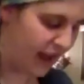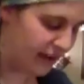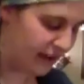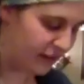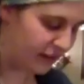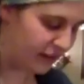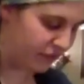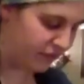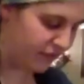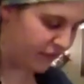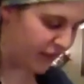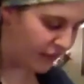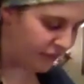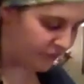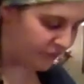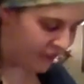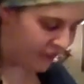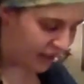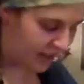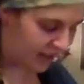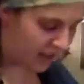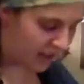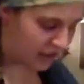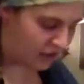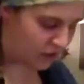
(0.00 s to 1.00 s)
of
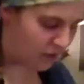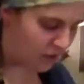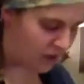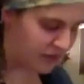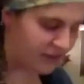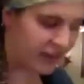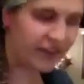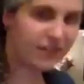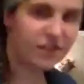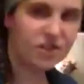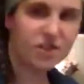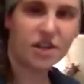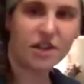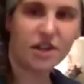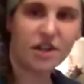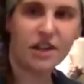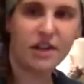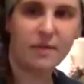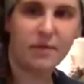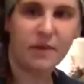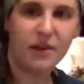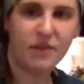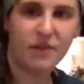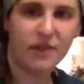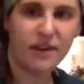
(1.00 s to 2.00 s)
fluffy and you want that sugar to
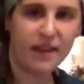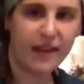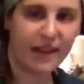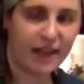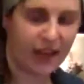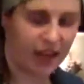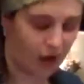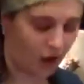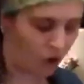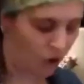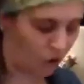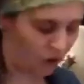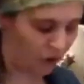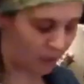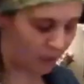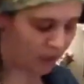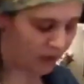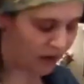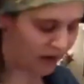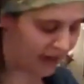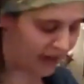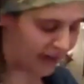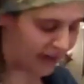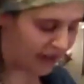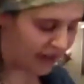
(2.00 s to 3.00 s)
be really
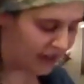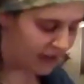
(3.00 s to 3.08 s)
incorporated.